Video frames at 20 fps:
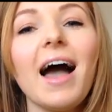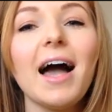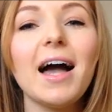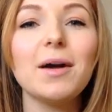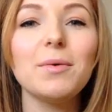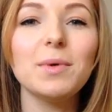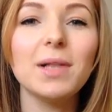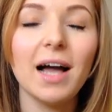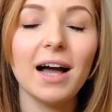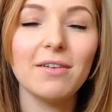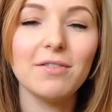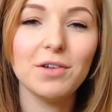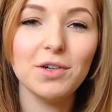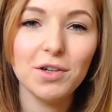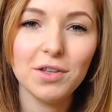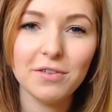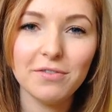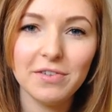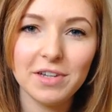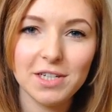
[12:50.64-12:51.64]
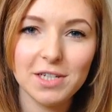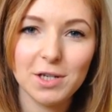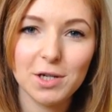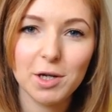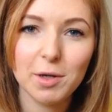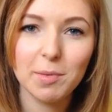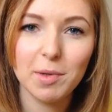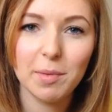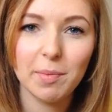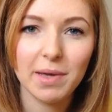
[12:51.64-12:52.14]
I will have another video
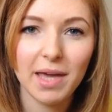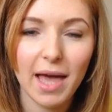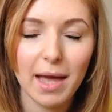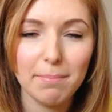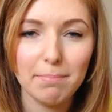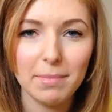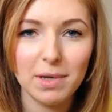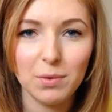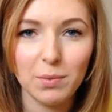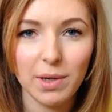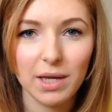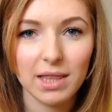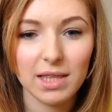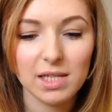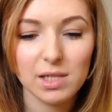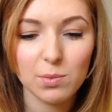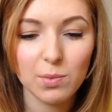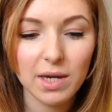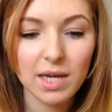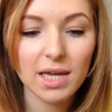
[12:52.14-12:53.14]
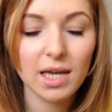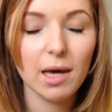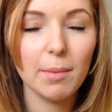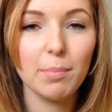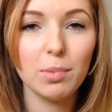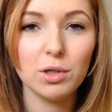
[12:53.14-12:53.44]
coming up again midweek this week,